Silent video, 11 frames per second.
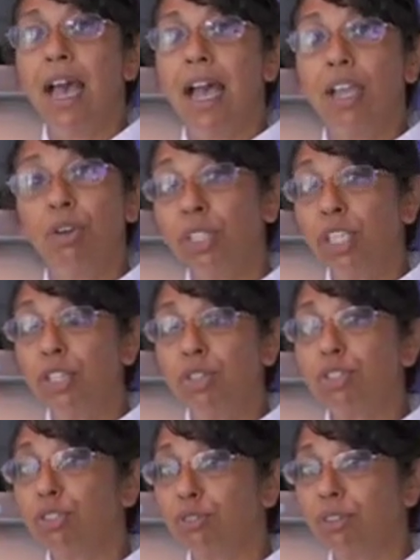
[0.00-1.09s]
I only use
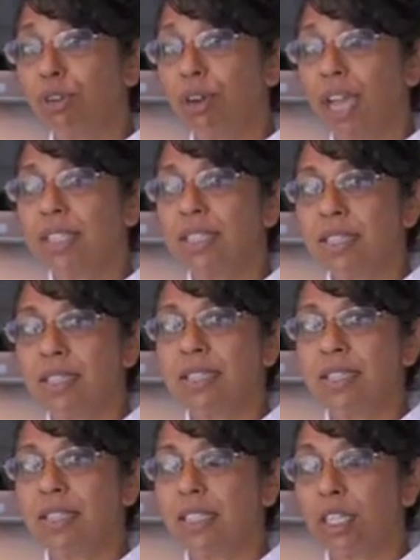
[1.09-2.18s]
the florets because
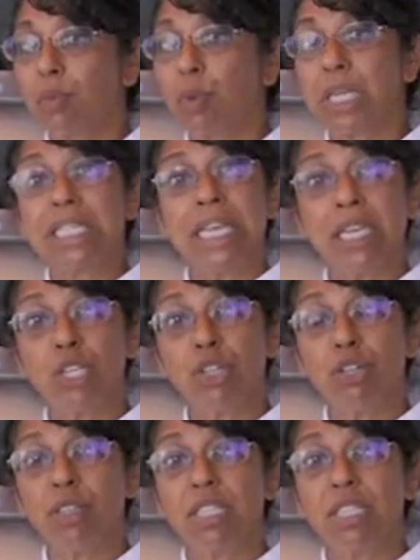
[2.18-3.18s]
it's a little more tender.